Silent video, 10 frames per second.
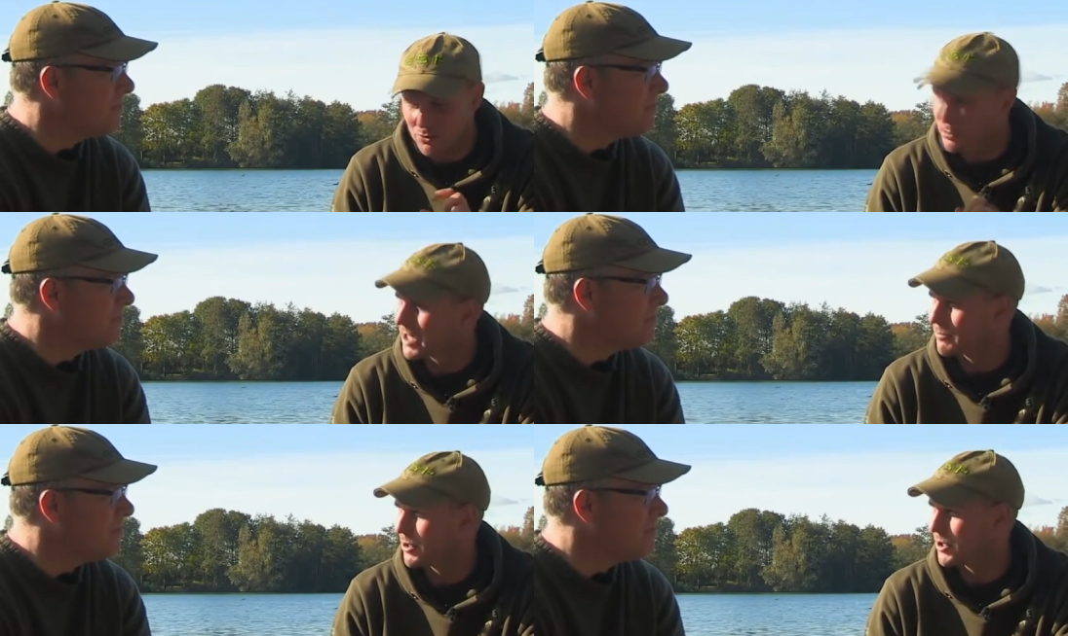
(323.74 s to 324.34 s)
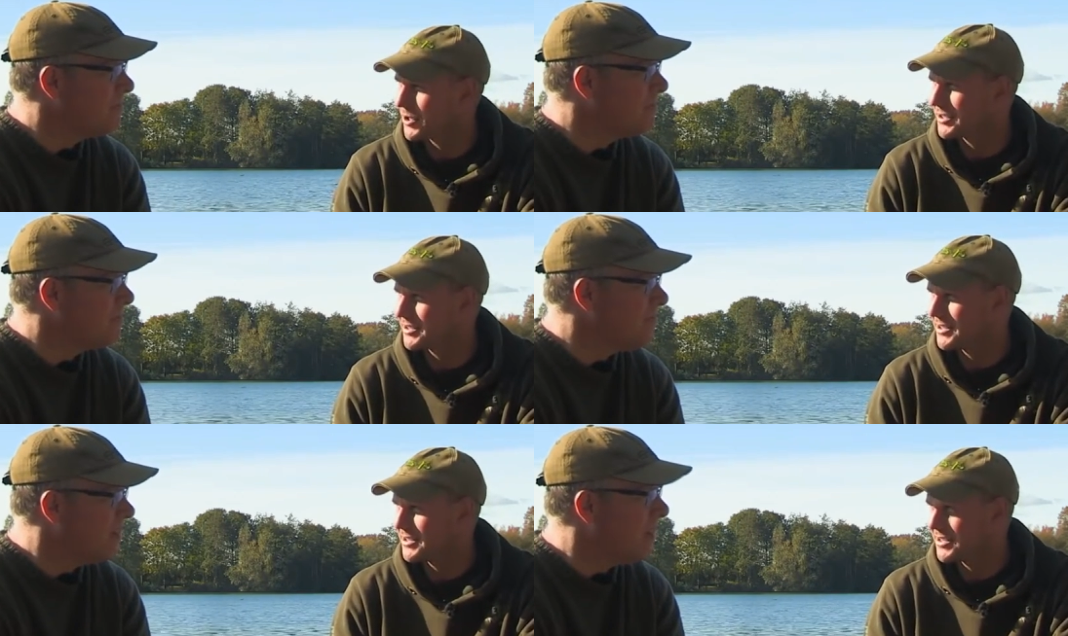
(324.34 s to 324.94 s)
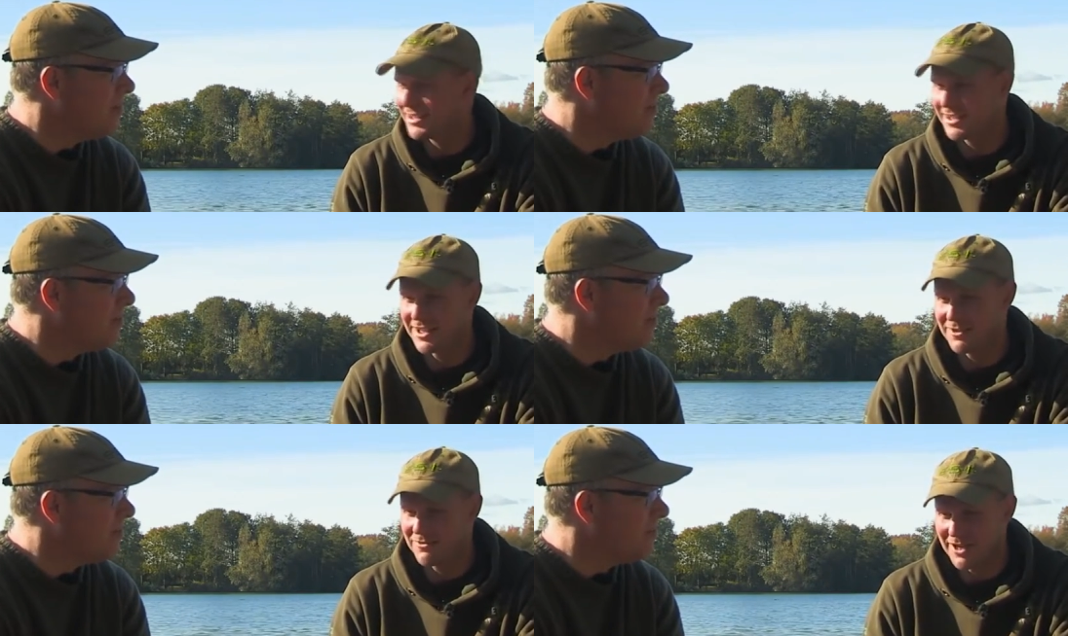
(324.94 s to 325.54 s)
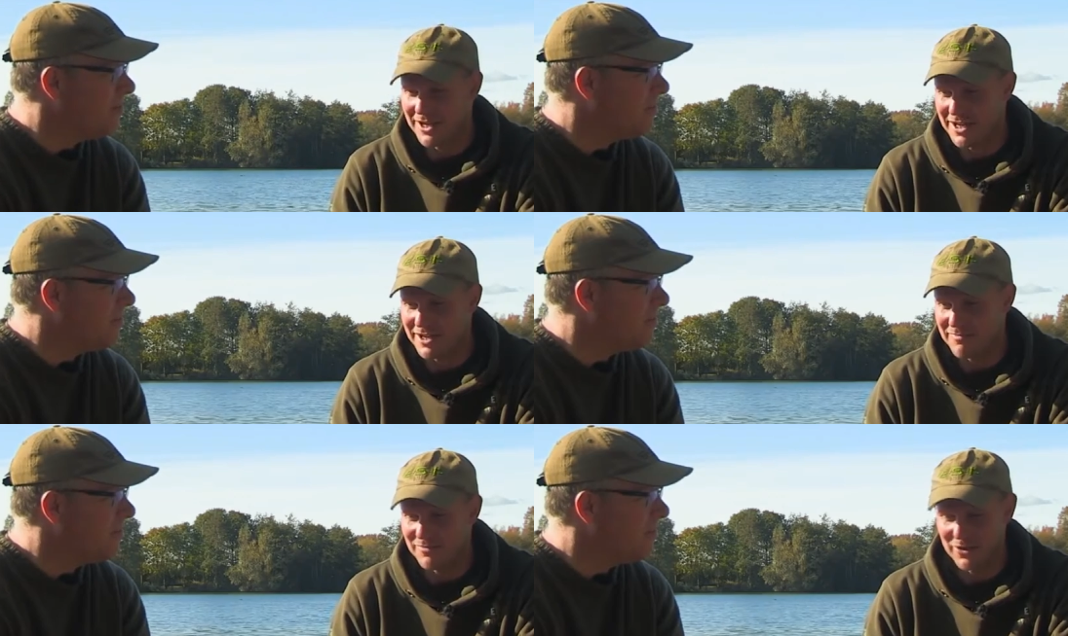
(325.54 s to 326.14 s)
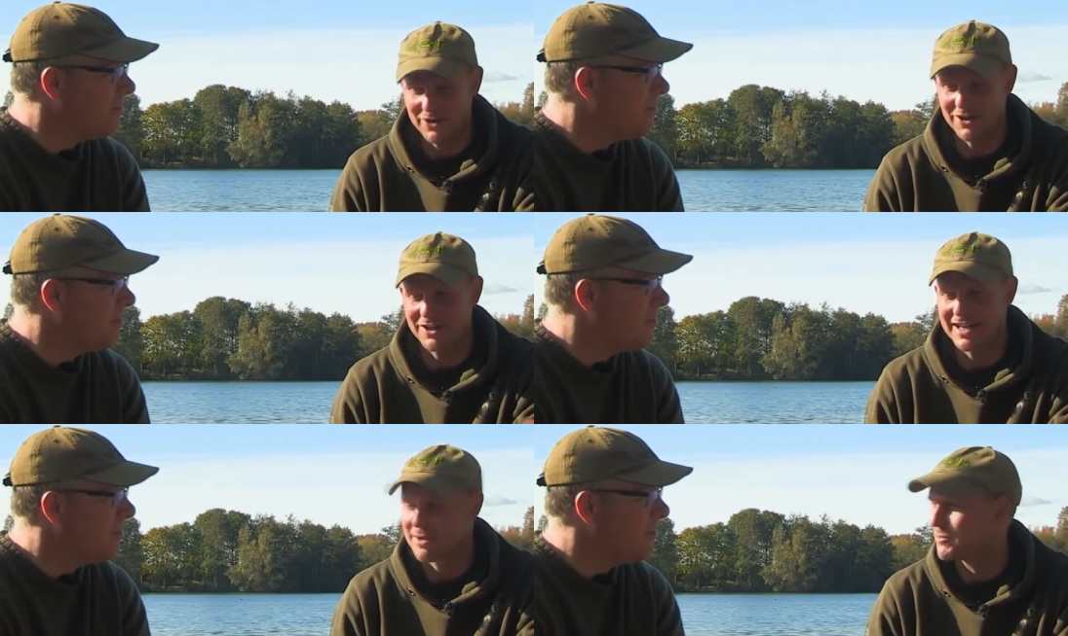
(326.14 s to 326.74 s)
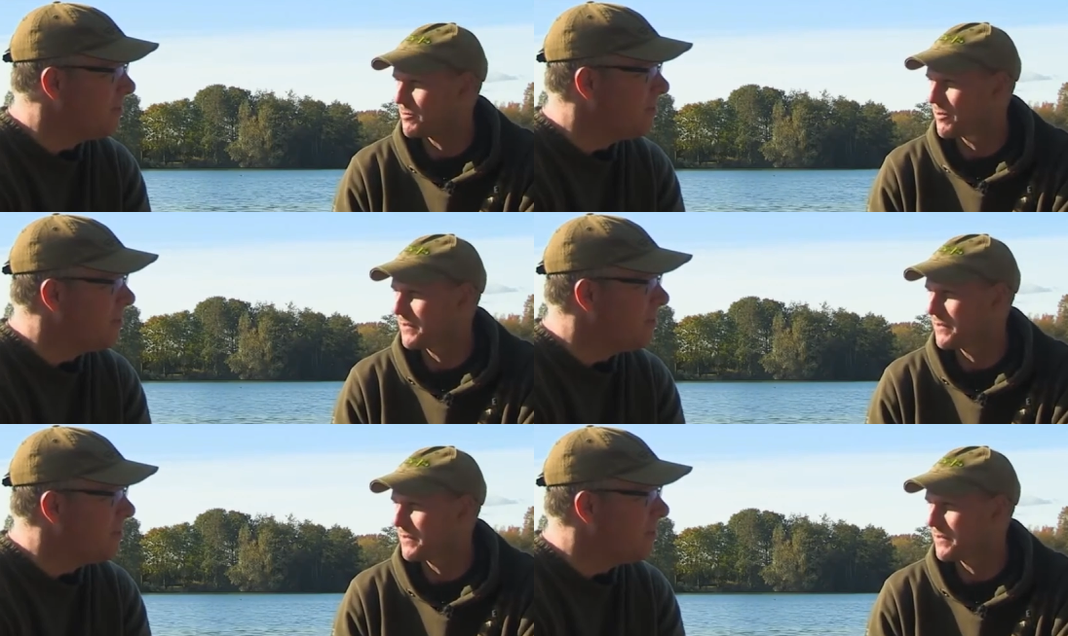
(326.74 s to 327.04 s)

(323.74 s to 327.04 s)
Speaker 1: black bug. Yeah. You know, um, I can't put my